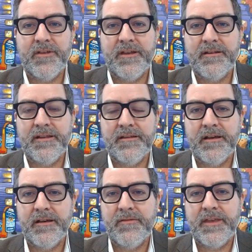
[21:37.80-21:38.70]
in
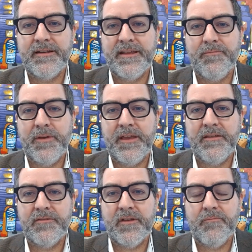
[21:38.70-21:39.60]
the
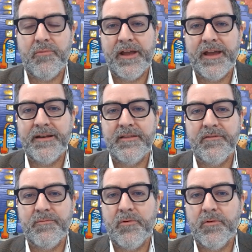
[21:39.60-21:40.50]
NDP's brand and
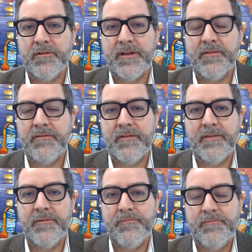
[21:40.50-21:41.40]
support, and
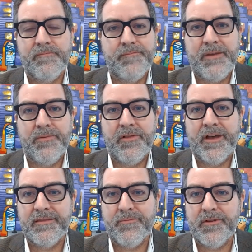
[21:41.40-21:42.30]
the people
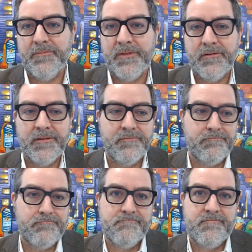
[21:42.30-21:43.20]
like the premier and
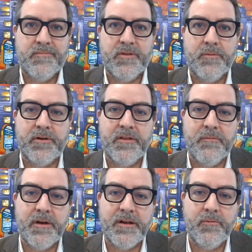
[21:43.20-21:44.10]
they're putting their
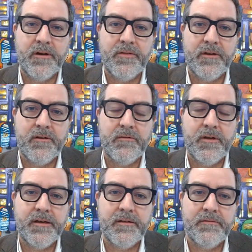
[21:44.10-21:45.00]
money where
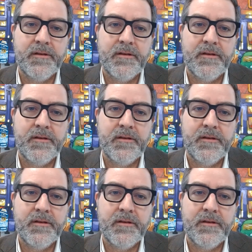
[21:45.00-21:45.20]
their